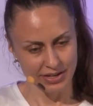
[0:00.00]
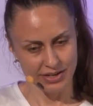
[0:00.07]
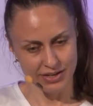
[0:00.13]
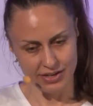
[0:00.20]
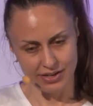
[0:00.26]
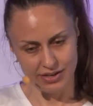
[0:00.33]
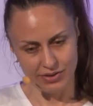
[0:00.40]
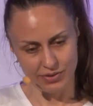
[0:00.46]

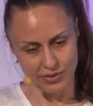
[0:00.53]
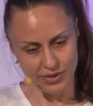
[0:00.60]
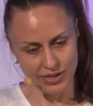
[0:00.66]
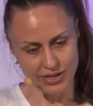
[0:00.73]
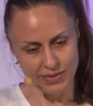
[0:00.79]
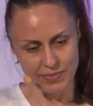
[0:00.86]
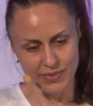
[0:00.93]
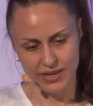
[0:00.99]

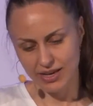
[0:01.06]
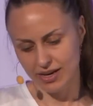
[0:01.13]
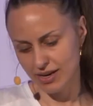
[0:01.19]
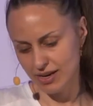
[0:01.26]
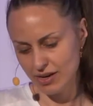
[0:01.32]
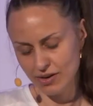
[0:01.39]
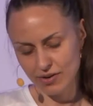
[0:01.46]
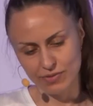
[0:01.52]
Okay, and
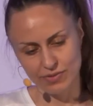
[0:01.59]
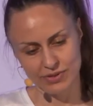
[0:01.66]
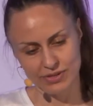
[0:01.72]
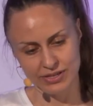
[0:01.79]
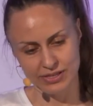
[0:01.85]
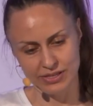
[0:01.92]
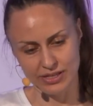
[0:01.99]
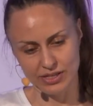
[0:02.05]
now
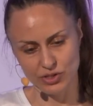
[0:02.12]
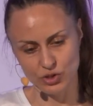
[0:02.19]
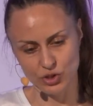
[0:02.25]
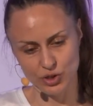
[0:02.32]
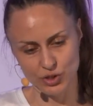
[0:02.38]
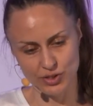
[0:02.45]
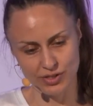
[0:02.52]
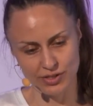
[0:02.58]
let's
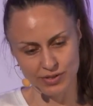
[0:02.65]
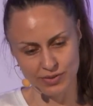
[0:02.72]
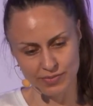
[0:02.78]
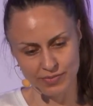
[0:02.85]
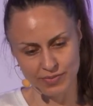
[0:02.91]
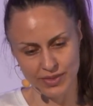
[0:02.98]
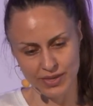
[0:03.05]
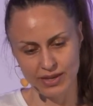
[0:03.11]
just
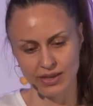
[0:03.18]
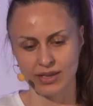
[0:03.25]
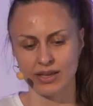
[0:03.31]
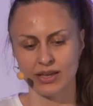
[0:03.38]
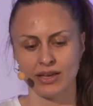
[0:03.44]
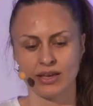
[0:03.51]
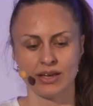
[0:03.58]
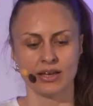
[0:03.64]

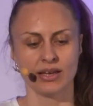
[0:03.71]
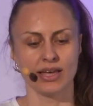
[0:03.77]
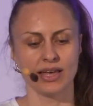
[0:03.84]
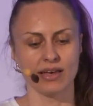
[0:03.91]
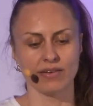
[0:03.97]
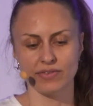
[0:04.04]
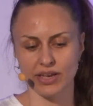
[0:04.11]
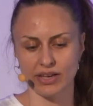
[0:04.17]

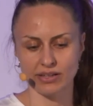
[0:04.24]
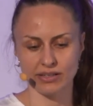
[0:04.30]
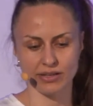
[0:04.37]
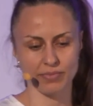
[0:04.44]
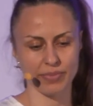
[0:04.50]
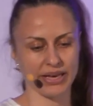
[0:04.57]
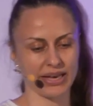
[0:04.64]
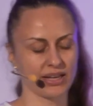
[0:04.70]
nvn clean
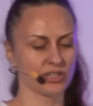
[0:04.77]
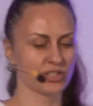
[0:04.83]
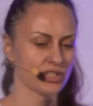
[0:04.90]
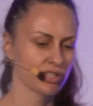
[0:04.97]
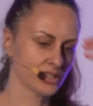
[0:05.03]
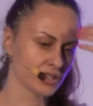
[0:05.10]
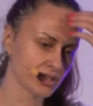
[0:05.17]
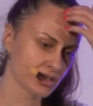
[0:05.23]
package
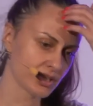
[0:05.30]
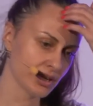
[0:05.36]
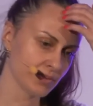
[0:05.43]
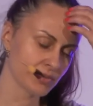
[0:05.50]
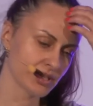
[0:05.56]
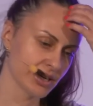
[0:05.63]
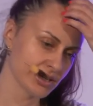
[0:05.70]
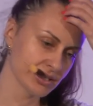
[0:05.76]
this
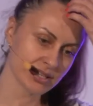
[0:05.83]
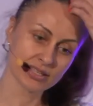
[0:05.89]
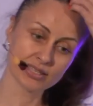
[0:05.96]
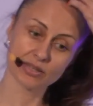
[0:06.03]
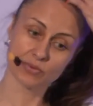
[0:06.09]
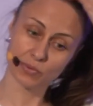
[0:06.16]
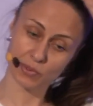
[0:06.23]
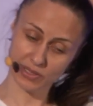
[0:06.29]
skip test and
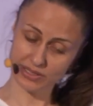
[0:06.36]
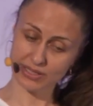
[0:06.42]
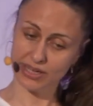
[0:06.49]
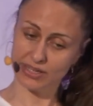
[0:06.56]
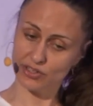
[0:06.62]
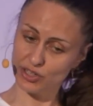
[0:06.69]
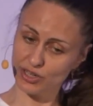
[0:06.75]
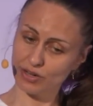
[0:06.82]
see what
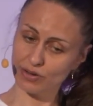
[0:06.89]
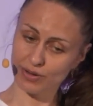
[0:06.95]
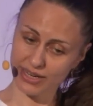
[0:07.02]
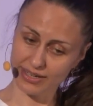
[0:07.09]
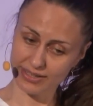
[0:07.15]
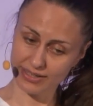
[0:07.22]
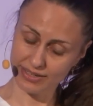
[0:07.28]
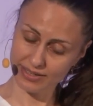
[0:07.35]
gets
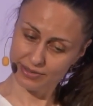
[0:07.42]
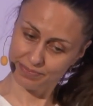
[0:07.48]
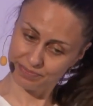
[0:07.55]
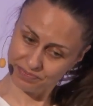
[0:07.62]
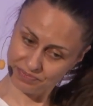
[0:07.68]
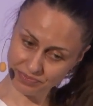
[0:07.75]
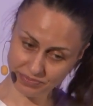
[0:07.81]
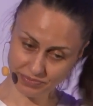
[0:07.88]
generated
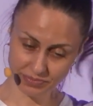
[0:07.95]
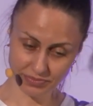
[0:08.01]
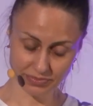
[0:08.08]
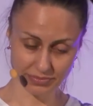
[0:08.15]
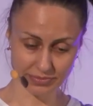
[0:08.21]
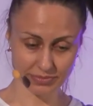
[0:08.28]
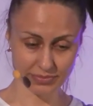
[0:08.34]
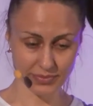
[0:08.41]

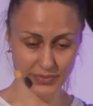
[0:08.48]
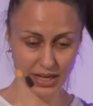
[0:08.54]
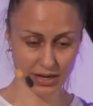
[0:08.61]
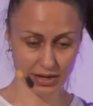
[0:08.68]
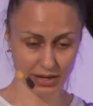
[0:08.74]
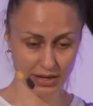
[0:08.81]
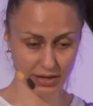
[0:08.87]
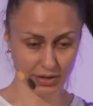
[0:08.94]

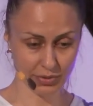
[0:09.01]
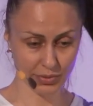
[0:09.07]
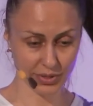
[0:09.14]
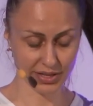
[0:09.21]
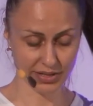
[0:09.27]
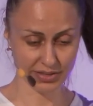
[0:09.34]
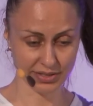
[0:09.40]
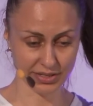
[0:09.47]

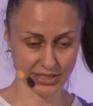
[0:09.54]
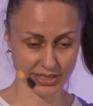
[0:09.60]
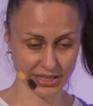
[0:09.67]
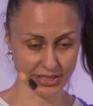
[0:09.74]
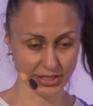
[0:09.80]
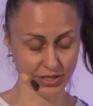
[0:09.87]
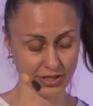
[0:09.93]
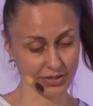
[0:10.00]
with
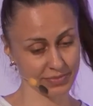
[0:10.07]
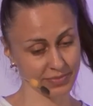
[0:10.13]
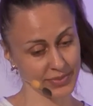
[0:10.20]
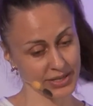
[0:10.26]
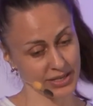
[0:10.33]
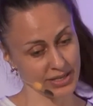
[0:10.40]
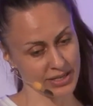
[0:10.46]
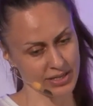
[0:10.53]
Tekton.
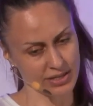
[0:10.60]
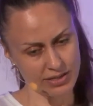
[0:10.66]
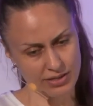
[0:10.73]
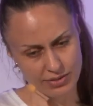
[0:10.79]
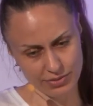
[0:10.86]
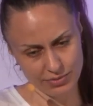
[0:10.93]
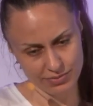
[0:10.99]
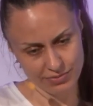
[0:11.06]

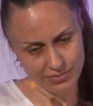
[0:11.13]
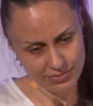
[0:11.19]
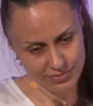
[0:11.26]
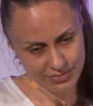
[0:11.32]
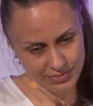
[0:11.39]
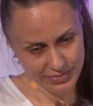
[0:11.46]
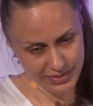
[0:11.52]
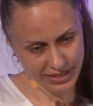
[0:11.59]
Uh-oh,
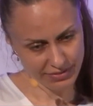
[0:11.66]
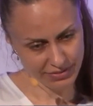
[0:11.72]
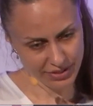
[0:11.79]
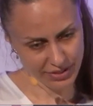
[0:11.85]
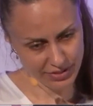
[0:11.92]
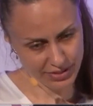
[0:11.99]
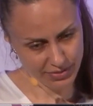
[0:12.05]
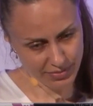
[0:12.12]
I
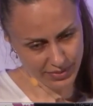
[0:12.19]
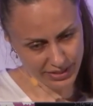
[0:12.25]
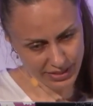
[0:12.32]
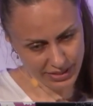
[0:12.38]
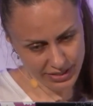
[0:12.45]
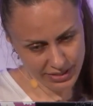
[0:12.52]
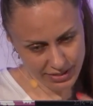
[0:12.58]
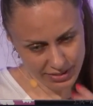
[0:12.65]
forgot
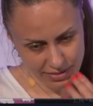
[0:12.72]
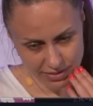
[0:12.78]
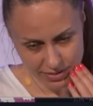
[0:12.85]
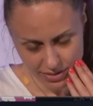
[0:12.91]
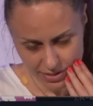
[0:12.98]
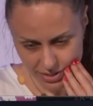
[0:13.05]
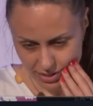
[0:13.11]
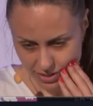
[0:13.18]
something.
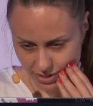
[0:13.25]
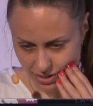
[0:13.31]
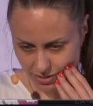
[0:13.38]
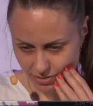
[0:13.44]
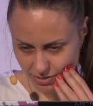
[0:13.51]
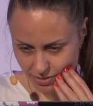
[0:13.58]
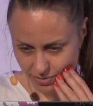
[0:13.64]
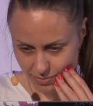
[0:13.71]

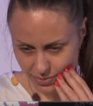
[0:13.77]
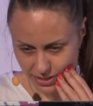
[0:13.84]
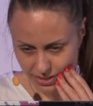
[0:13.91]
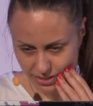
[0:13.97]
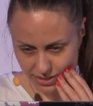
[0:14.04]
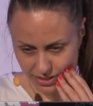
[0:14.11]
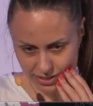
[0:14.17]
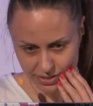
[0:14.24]
Error
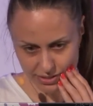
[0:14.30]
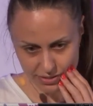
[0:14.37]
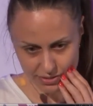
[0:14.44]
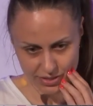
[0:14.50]
compiling, alert.